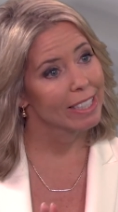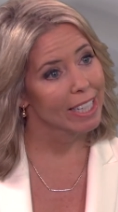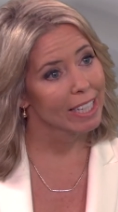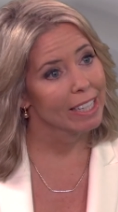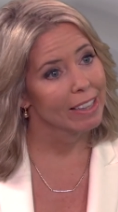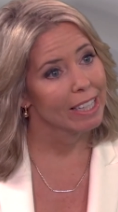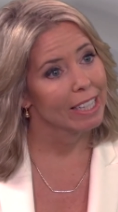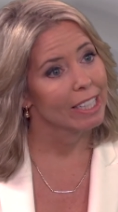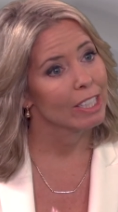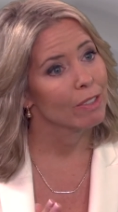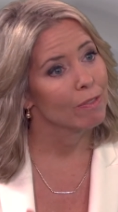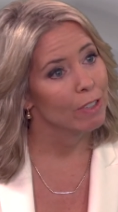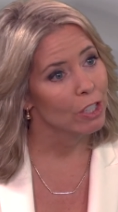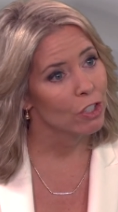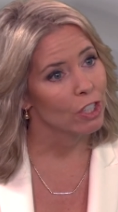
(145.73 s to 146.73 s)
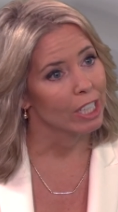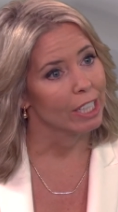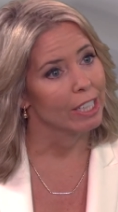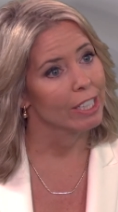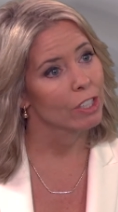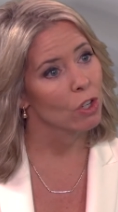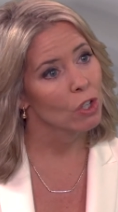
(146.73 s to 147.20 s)
second thing is vision,
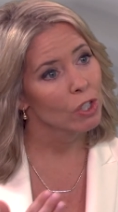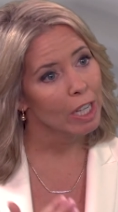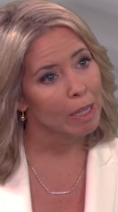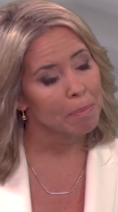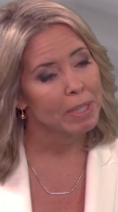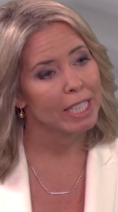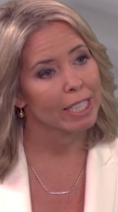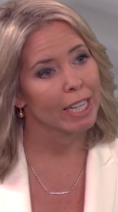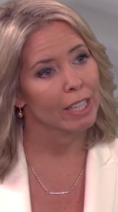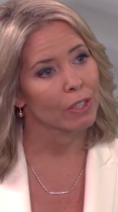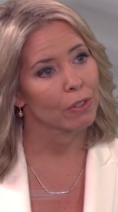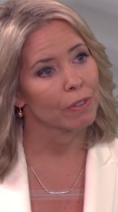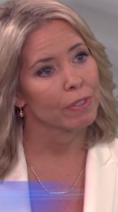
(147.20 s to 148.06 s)
and this all comes together.